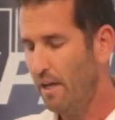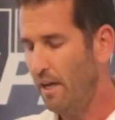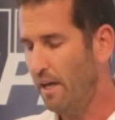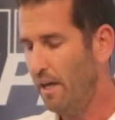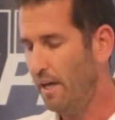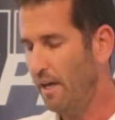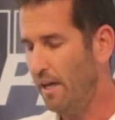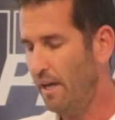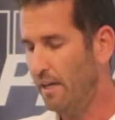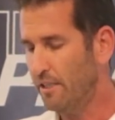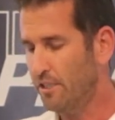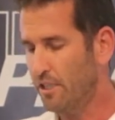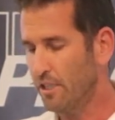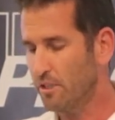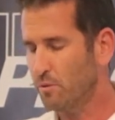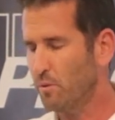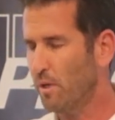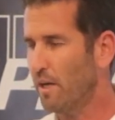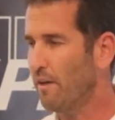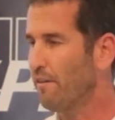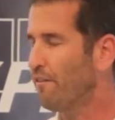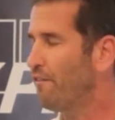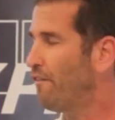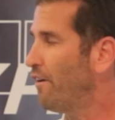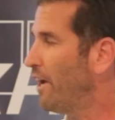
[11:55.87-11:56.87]
I just
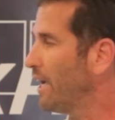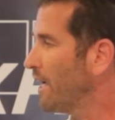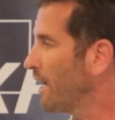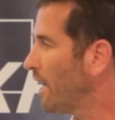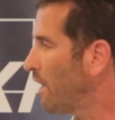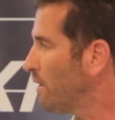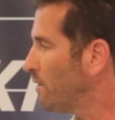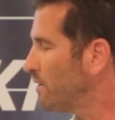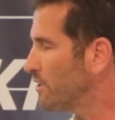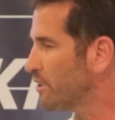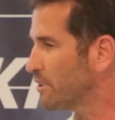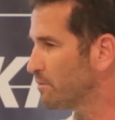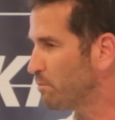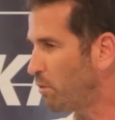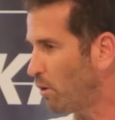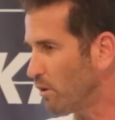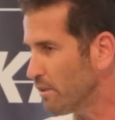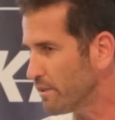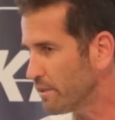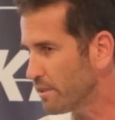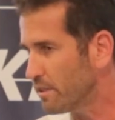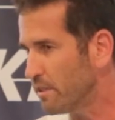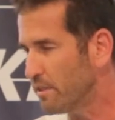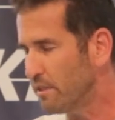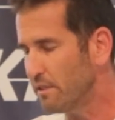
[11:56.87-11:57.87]
want to thank our
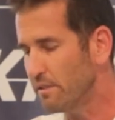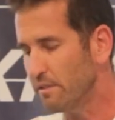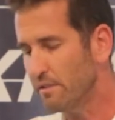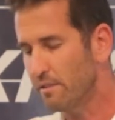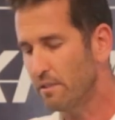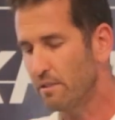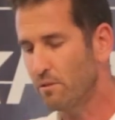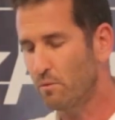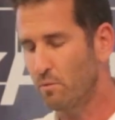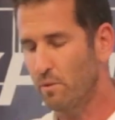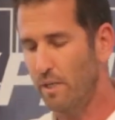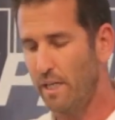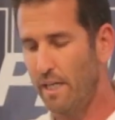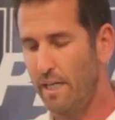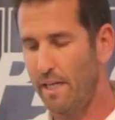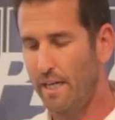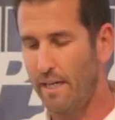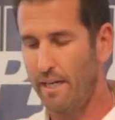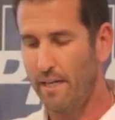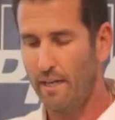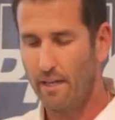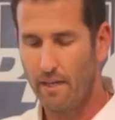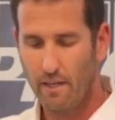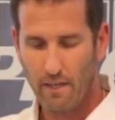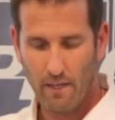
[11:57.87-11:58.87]
sponsors that
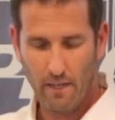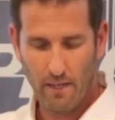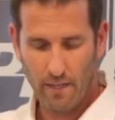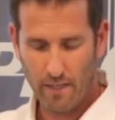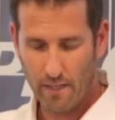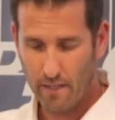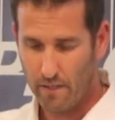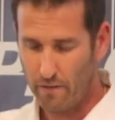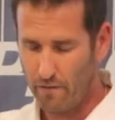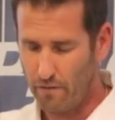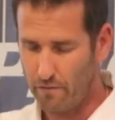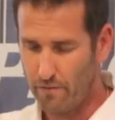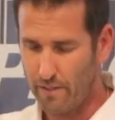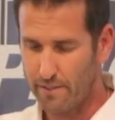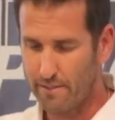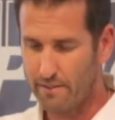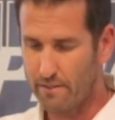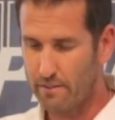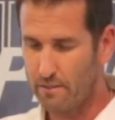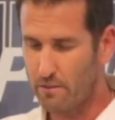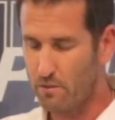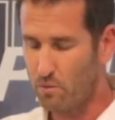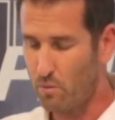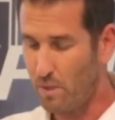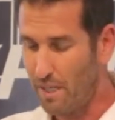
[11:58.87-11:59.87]
really give
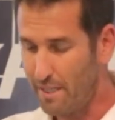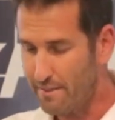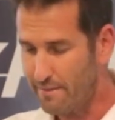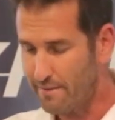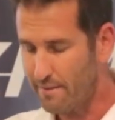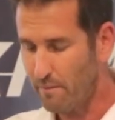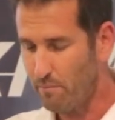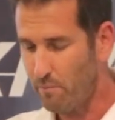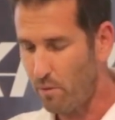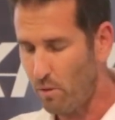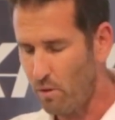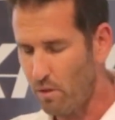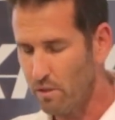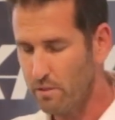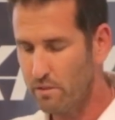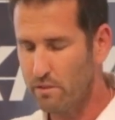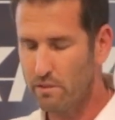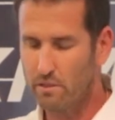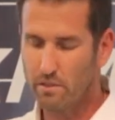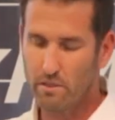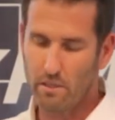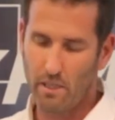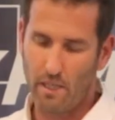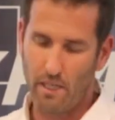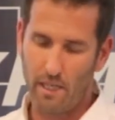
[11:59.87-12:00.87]
us great support.